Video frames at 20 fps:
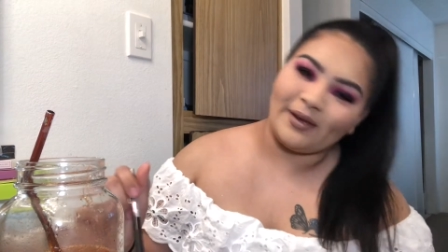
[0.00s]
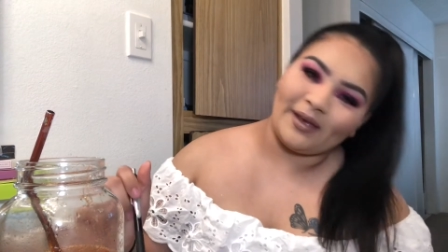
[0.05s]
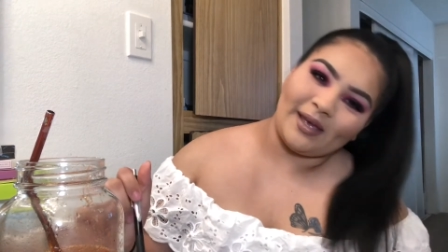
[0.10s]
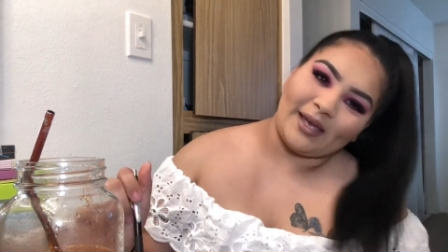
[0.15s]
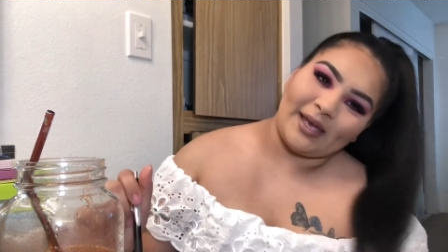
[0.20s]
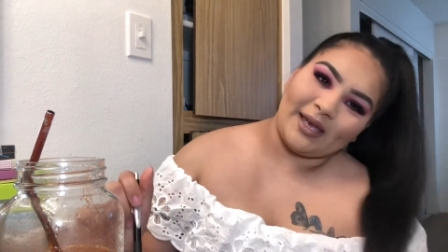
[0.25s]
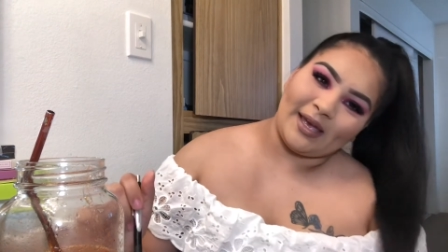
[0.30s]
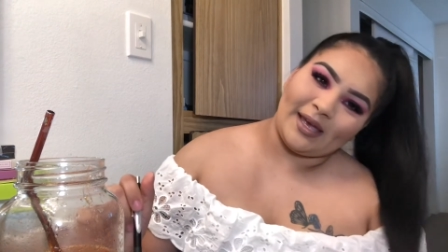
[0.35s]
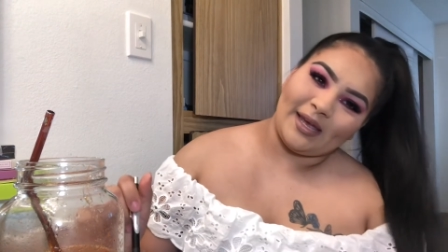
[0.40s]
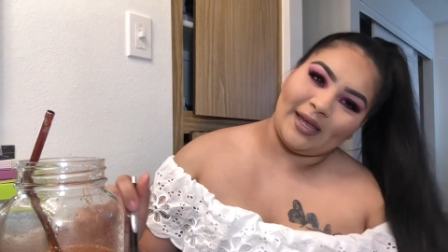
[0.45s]

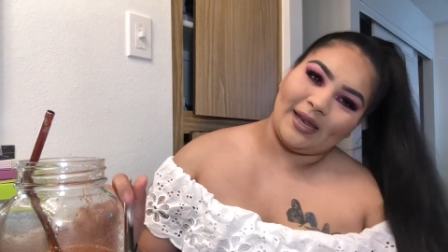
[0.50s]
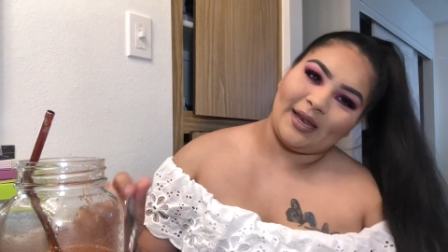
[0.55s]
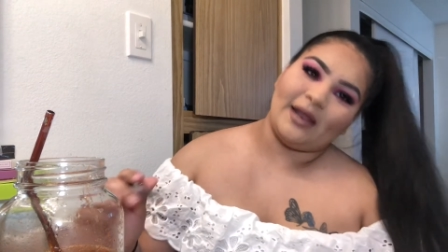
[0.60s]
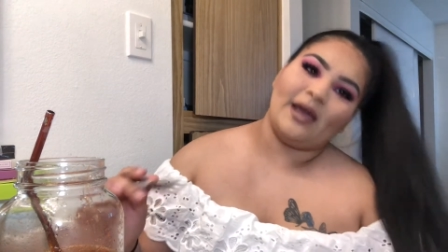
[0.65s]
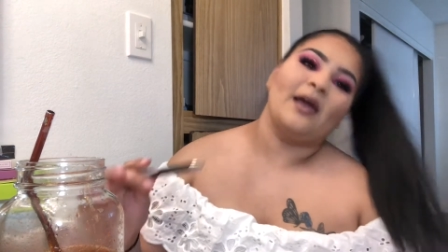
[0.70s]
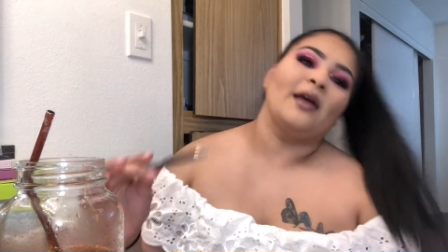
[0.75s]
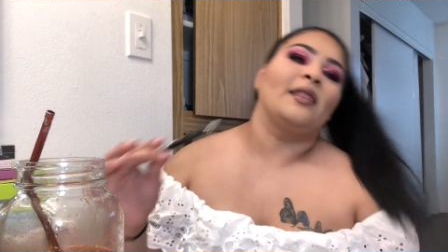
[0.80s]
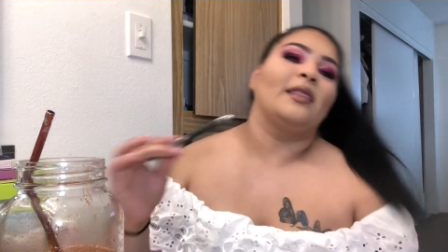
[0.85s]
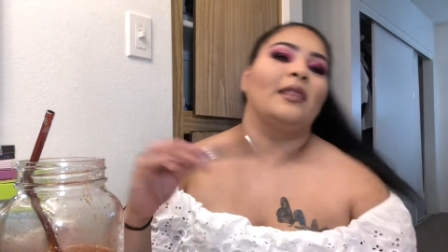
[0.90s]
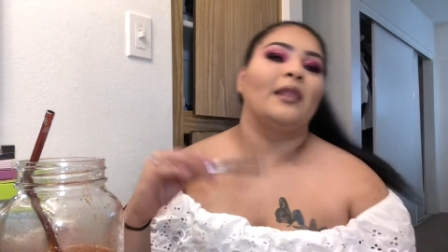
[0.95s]
in
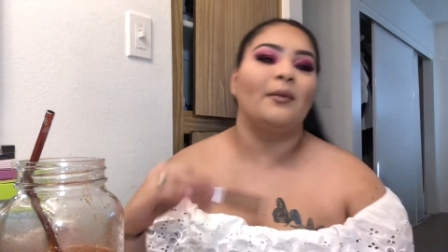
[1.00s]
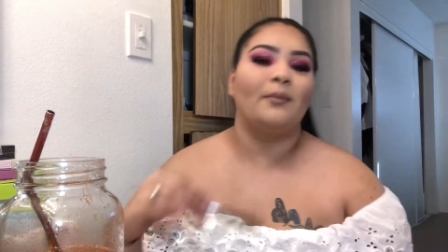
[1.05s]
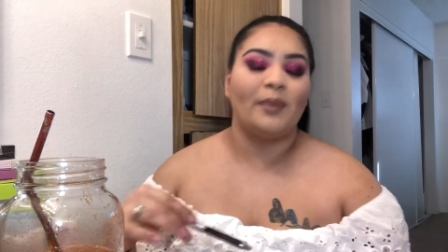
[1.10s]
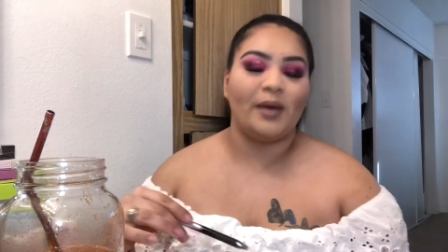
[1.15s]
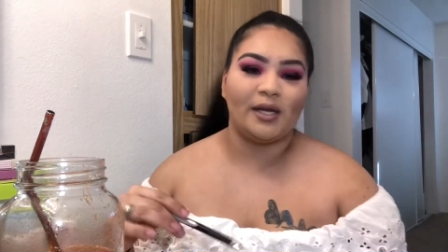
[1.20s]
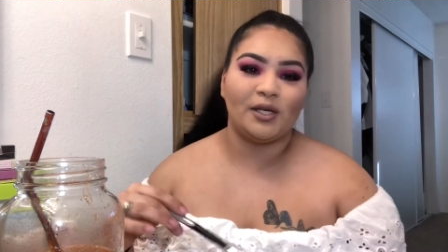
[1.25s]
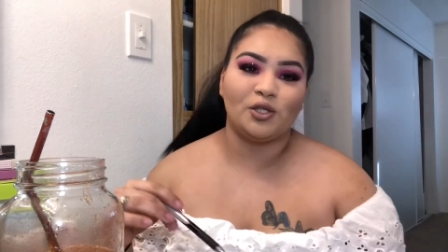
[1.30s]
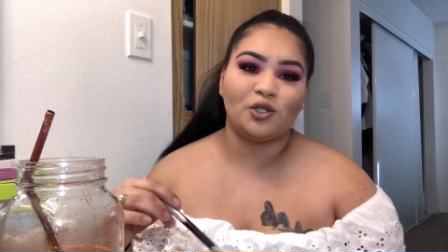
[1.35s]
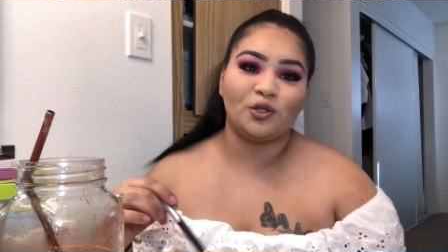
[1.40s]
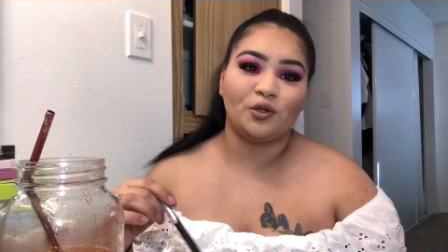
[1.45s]
the
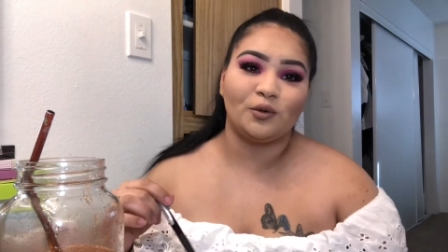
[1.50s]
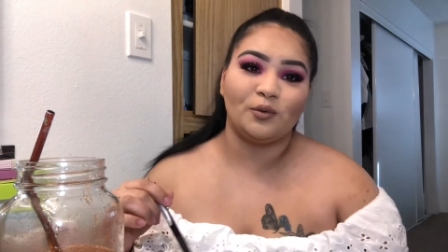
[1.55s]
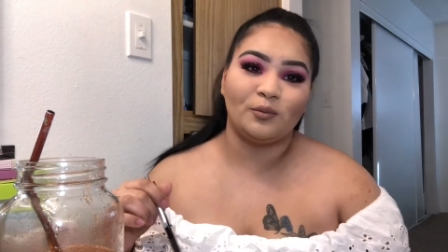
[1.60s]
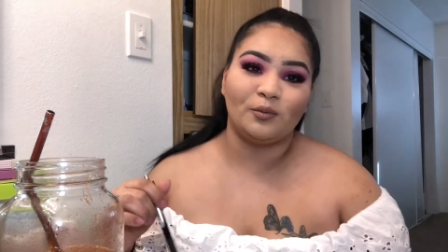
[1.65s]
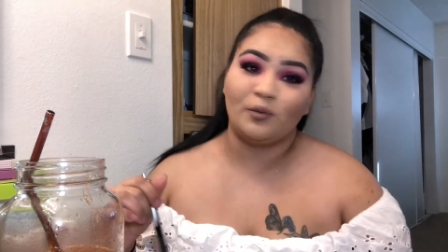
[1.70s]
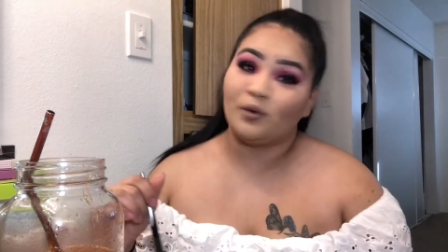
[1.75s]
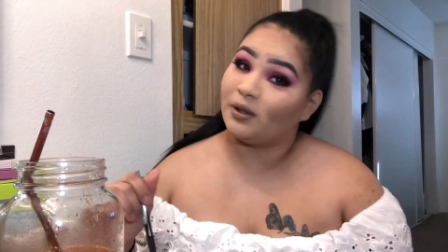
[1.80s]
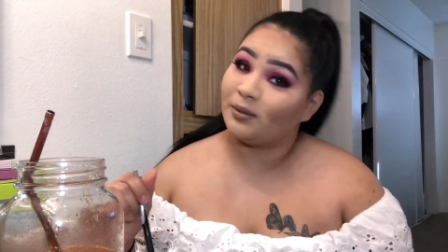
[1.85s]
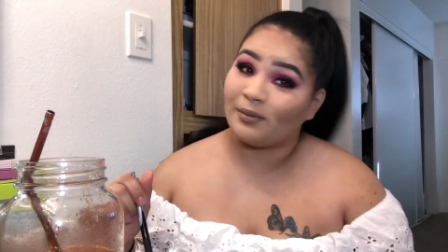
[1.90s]
bedroom with